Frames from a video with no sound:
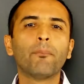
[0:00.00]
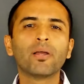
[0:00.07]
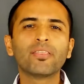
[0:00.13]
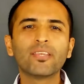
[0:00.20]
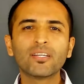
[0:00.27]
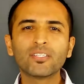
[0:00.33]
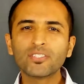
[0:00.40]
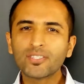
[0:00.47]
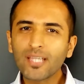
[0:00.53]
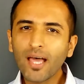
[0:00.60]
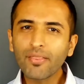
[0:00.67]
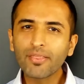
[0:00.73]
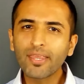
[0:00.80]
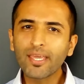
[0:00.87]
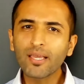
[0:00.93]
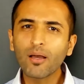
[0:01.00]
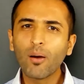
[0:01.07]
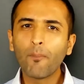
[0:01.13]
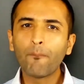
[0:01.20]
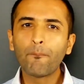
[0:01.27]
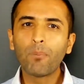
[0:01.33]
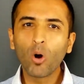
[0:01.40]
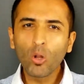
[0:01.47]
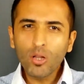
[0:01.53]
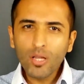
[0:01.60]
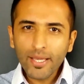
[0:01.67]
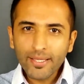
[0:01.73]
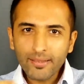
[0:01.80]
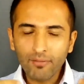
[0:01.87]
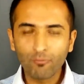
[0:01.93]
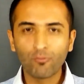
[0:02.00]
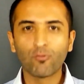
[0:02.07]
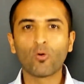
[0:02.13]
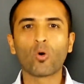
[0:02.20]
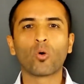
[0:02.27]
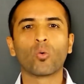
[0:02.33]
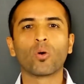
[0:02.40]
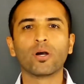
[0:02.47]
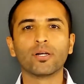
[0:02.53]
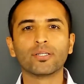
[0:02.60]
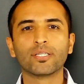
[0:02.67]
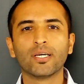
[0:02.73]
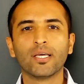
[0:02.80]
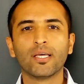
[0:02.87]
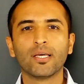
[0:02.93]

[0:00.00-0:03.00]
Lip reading: But there's nothing pulling them forward.